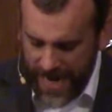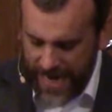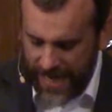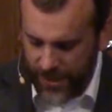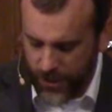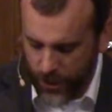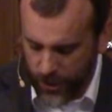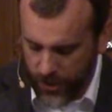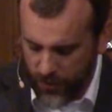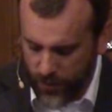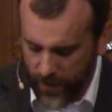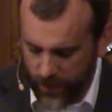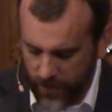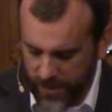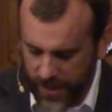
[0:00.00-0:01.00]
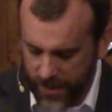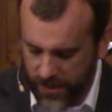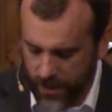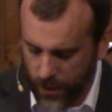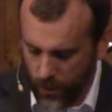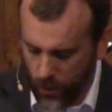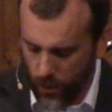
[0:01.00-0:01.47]
He turns rivers, that is
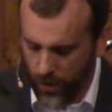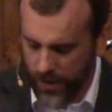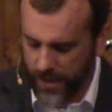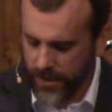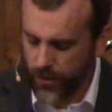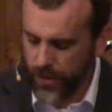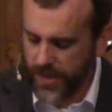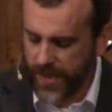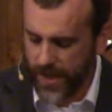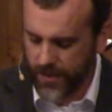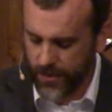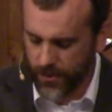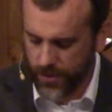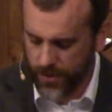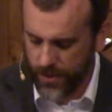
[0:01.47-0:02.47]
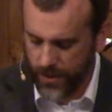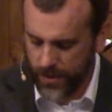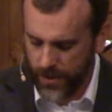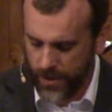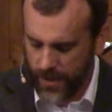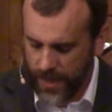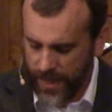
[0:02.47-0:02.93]
the Lord, into a desert.
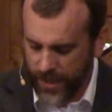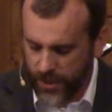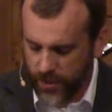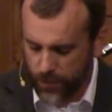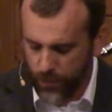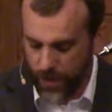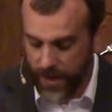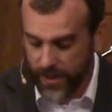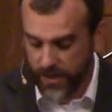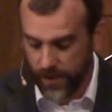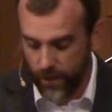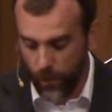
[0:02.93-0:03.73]
He springs